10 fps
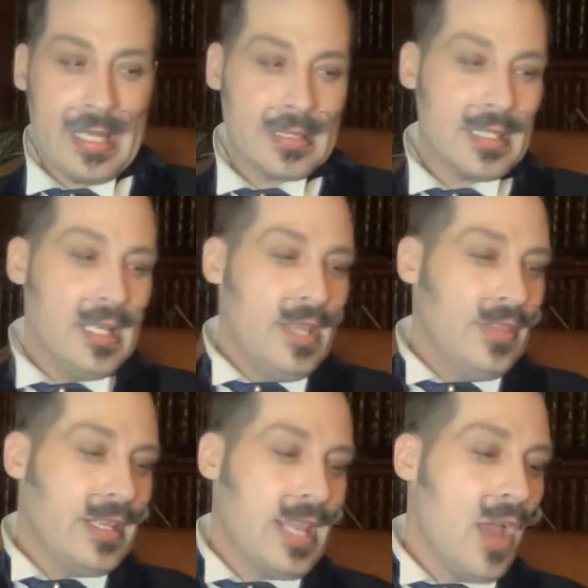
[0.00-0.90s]
It's
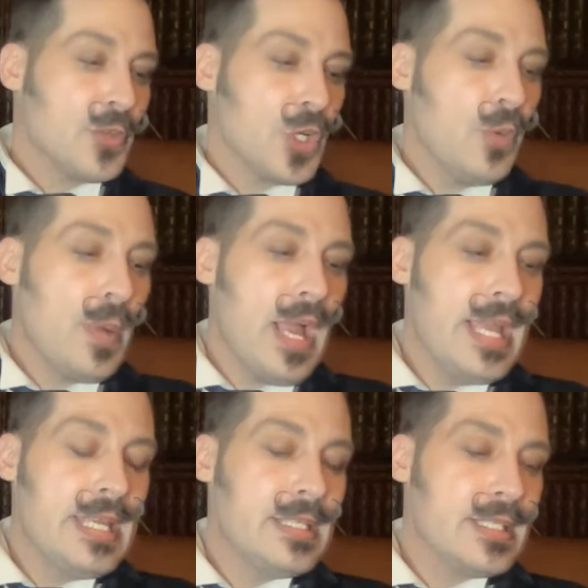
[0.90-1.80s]
the account to go by
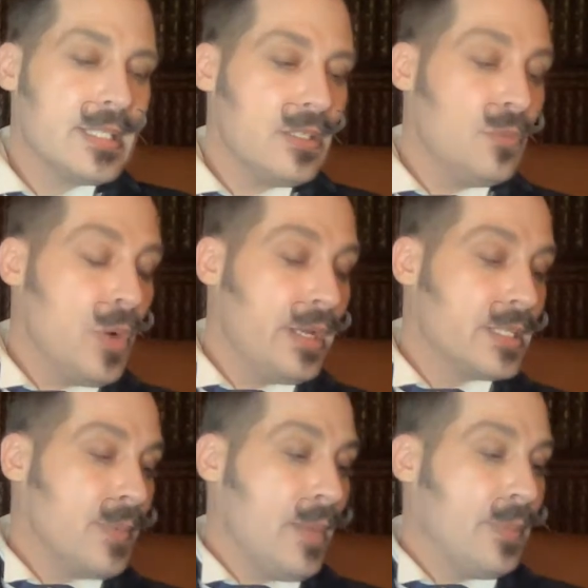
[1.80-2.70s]
is what
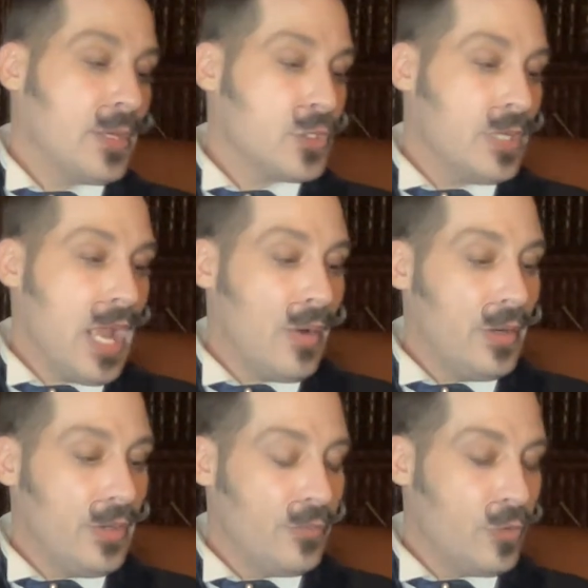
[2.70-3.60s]
is my picture now?
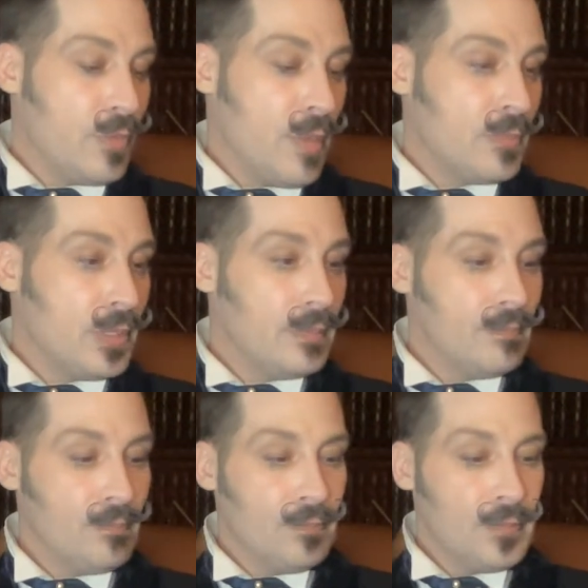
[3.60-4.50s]
I don't even remember.
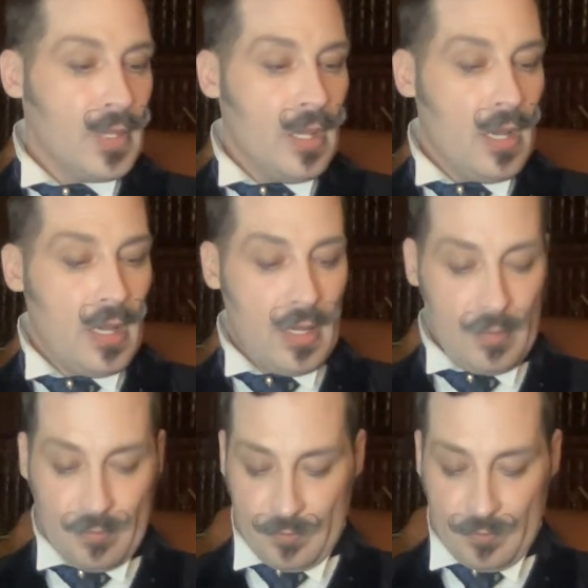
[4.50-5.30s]
Let